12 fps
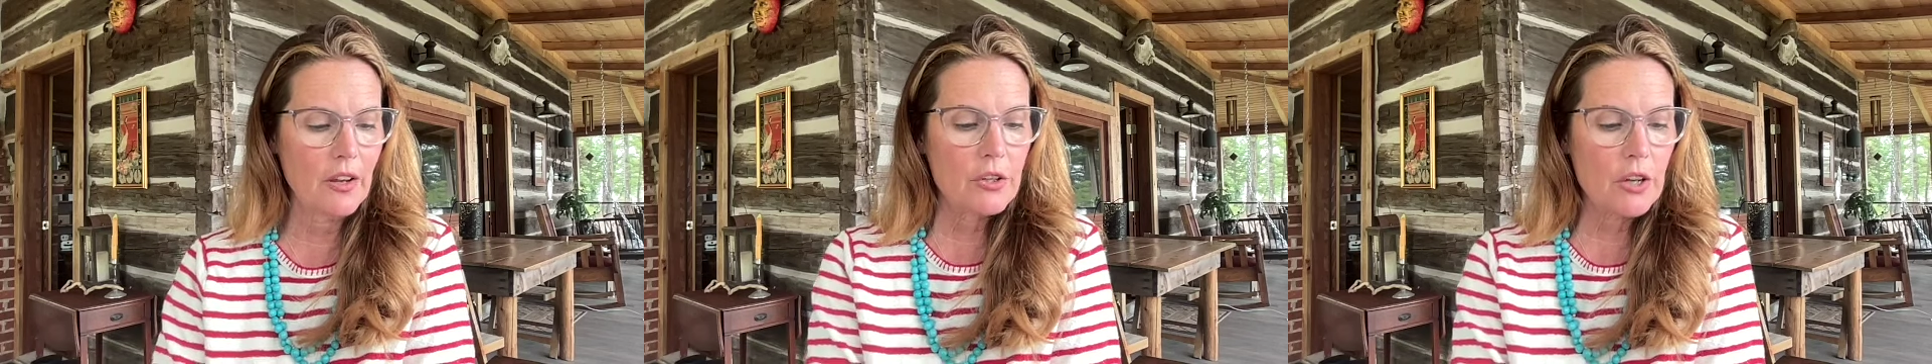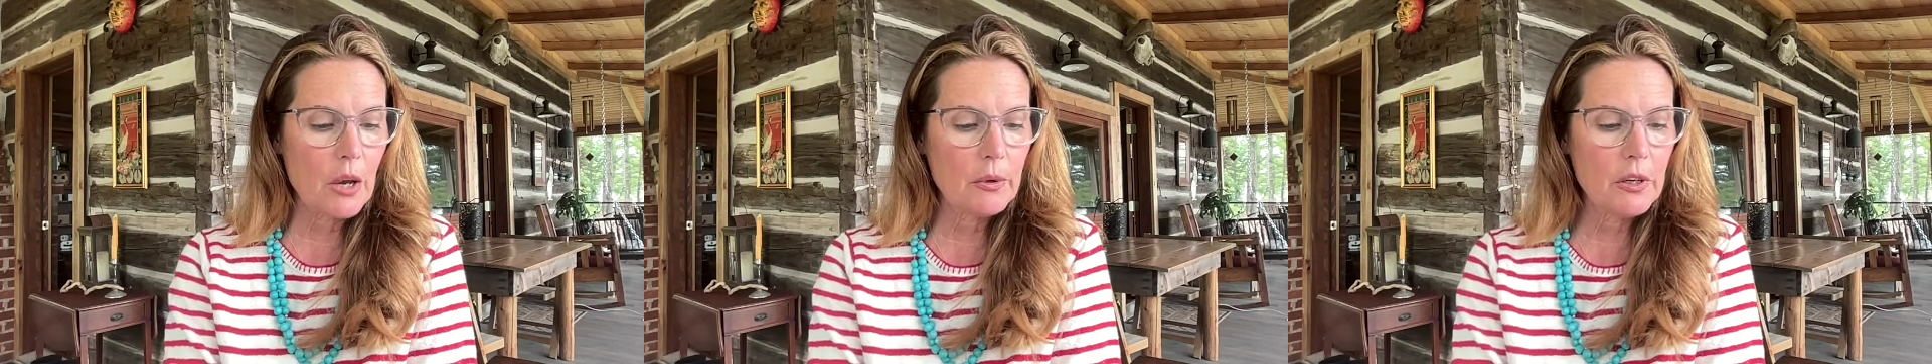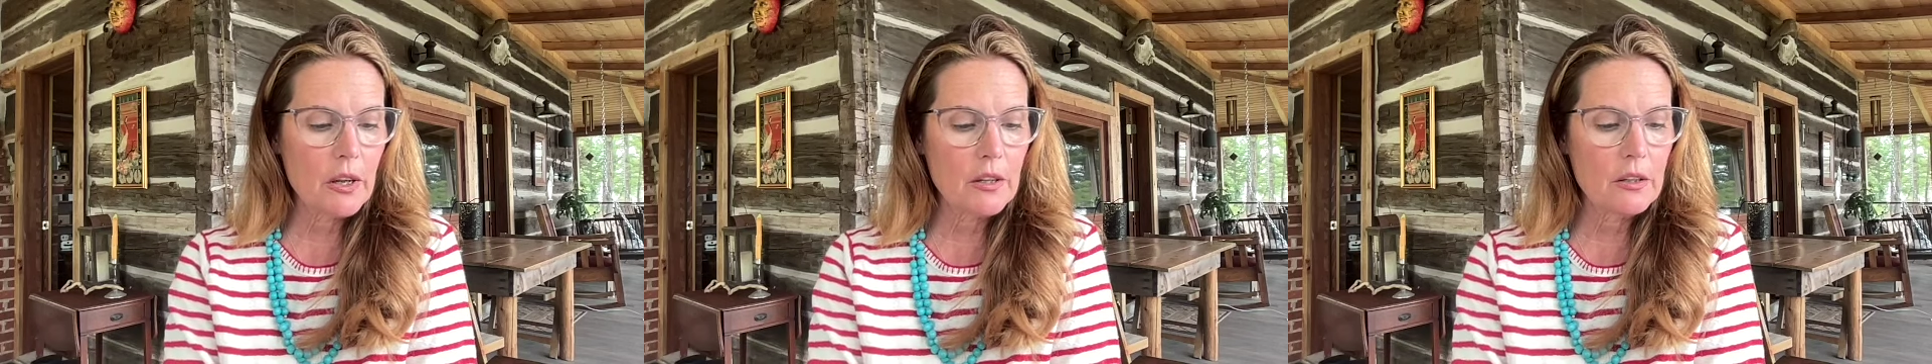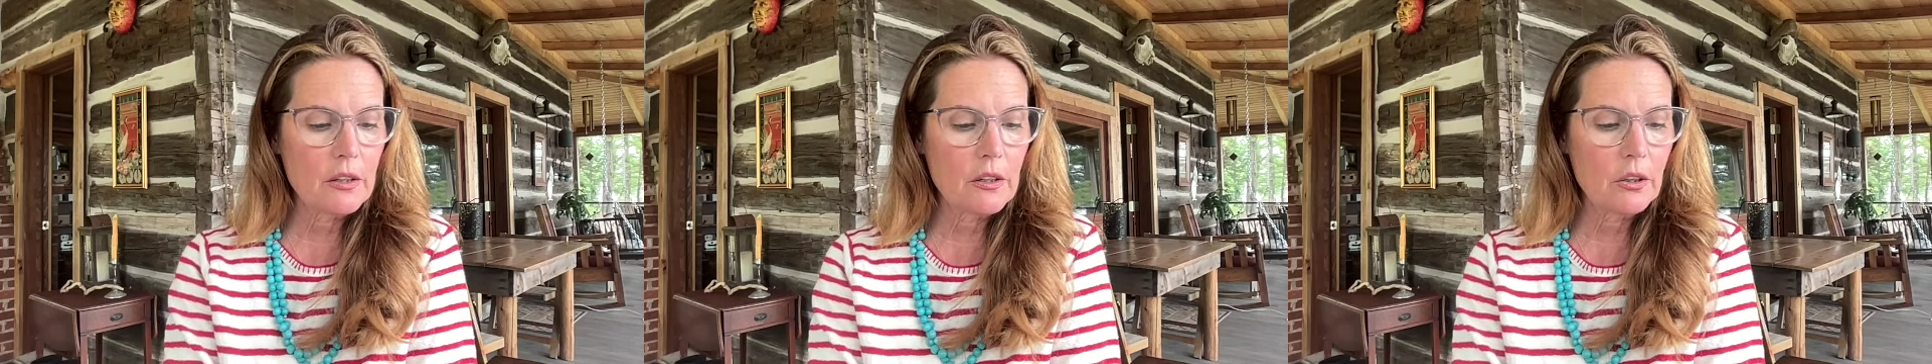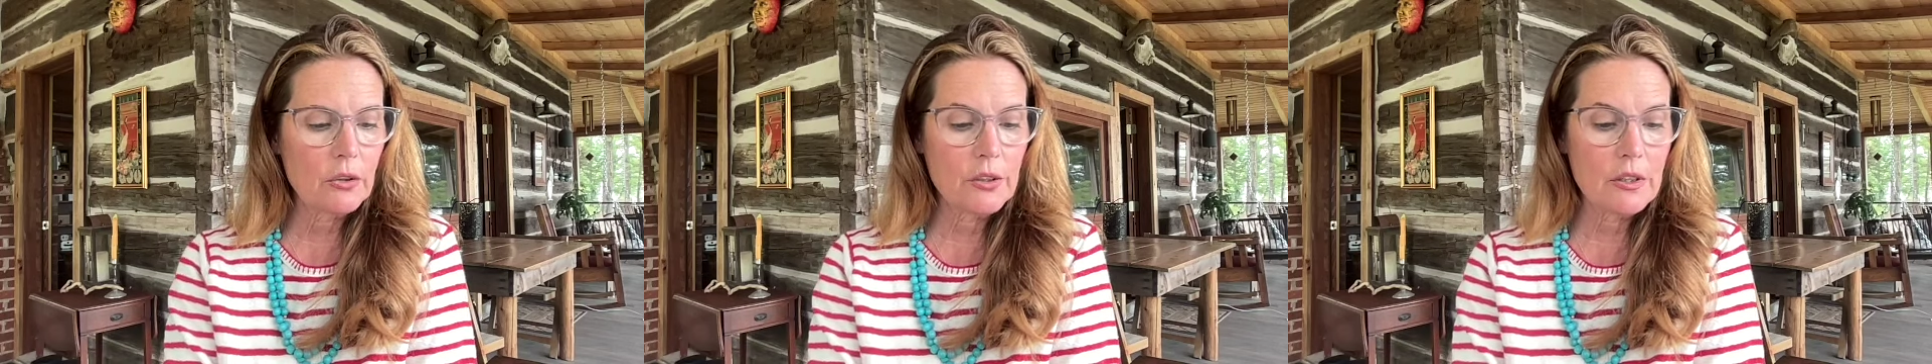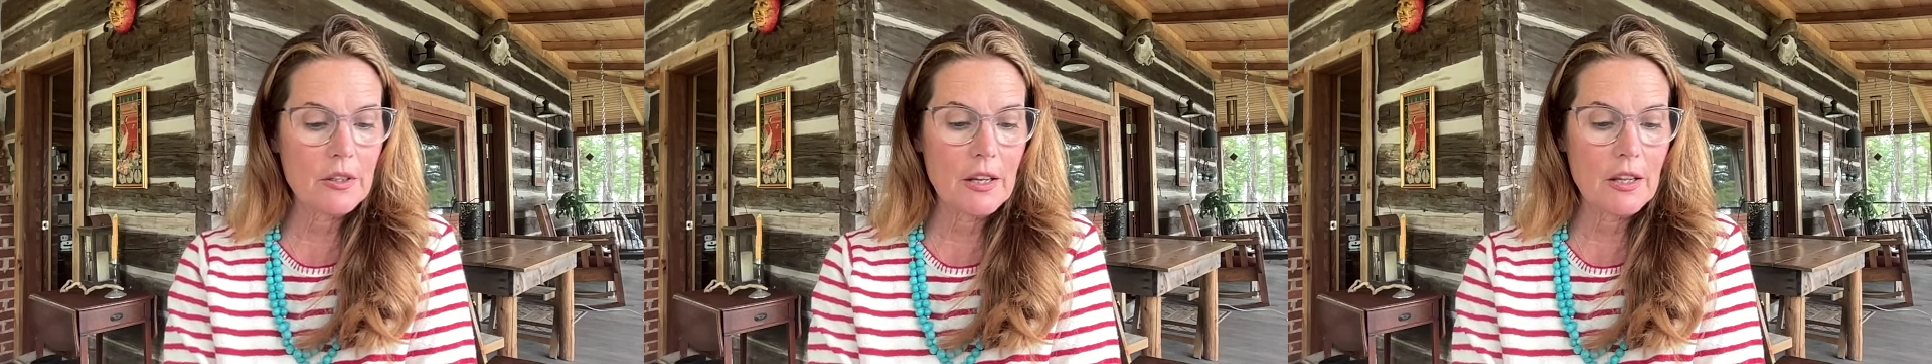Shall we not learn
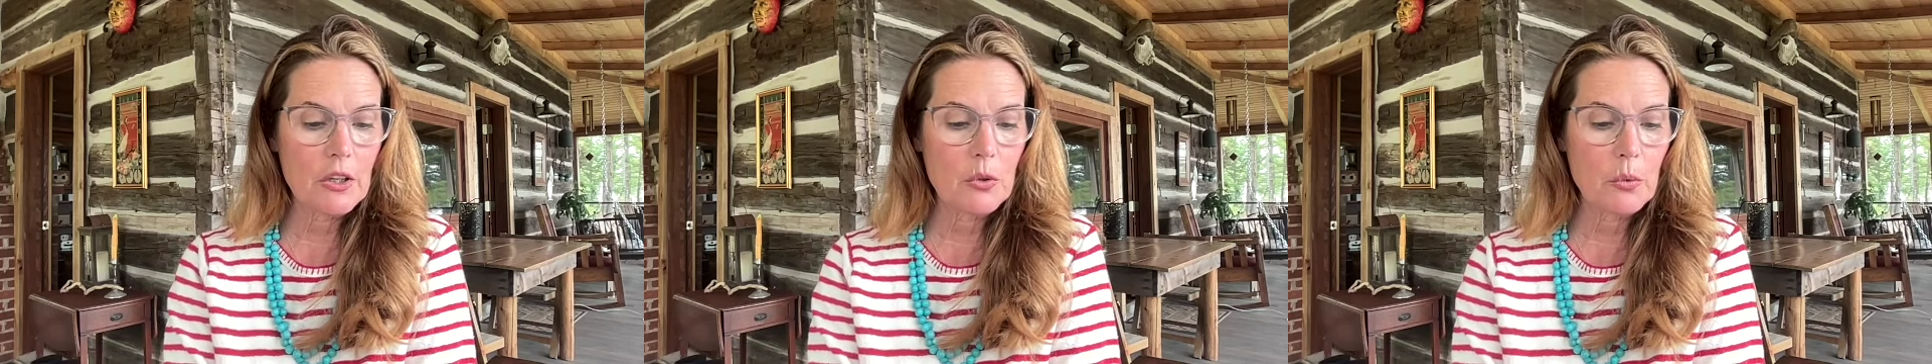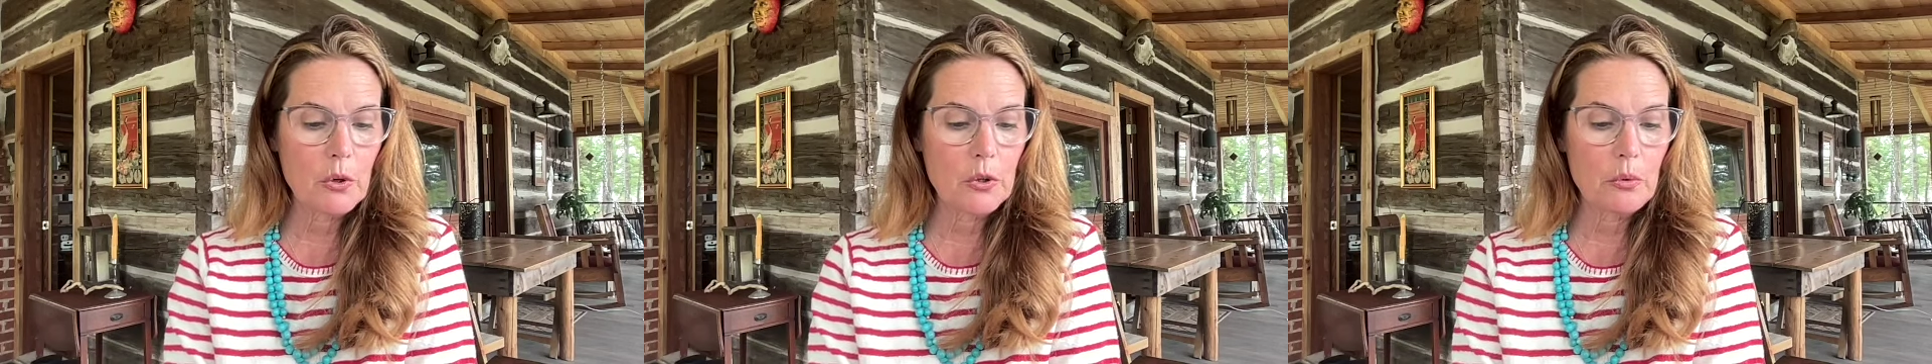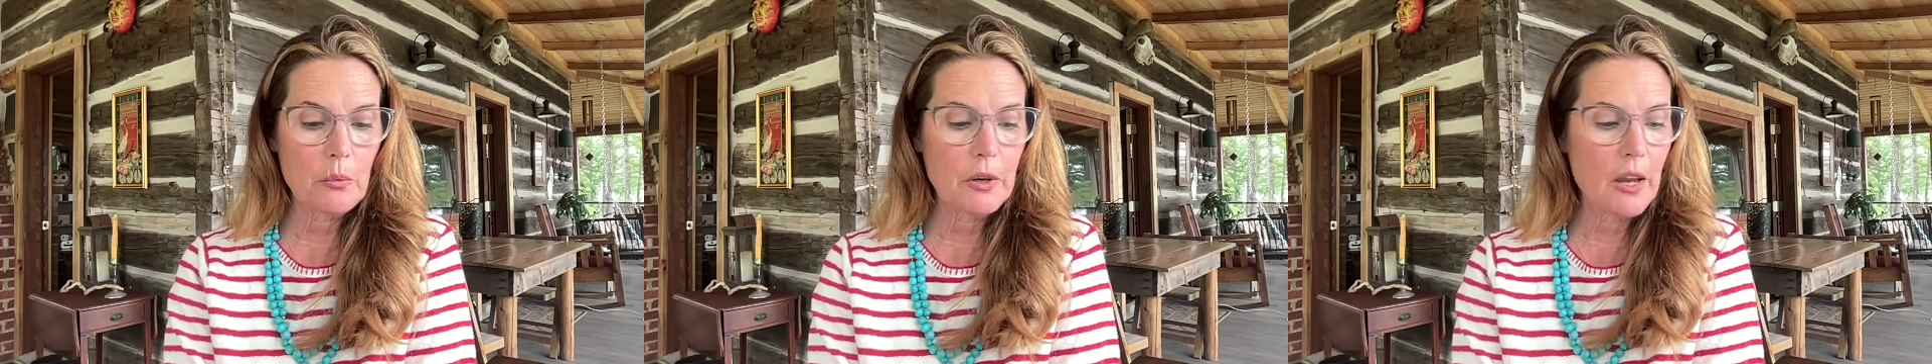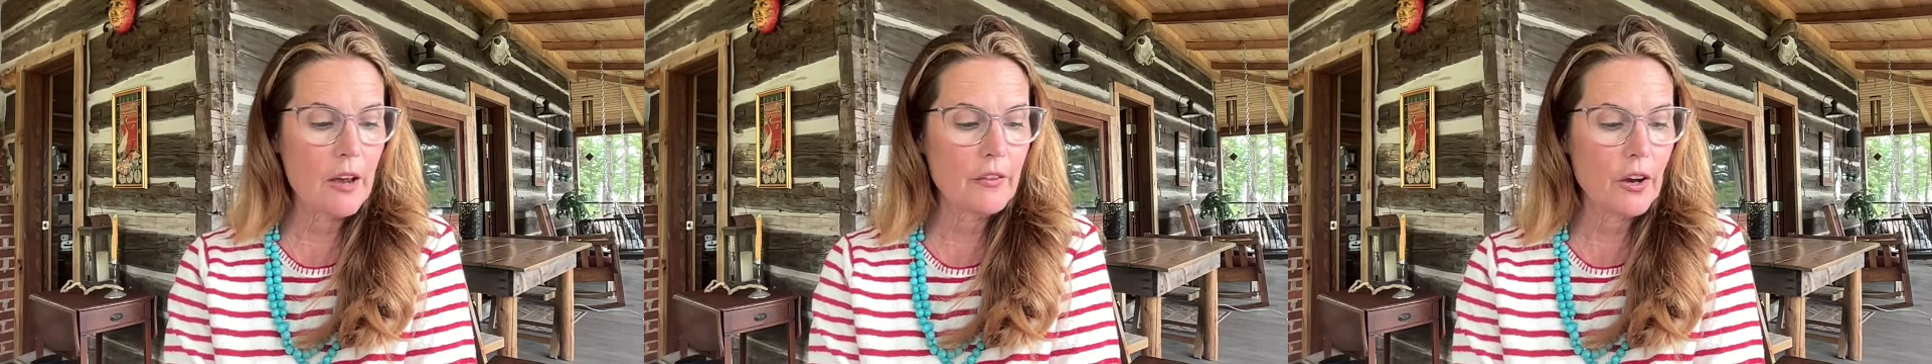to say these words when we have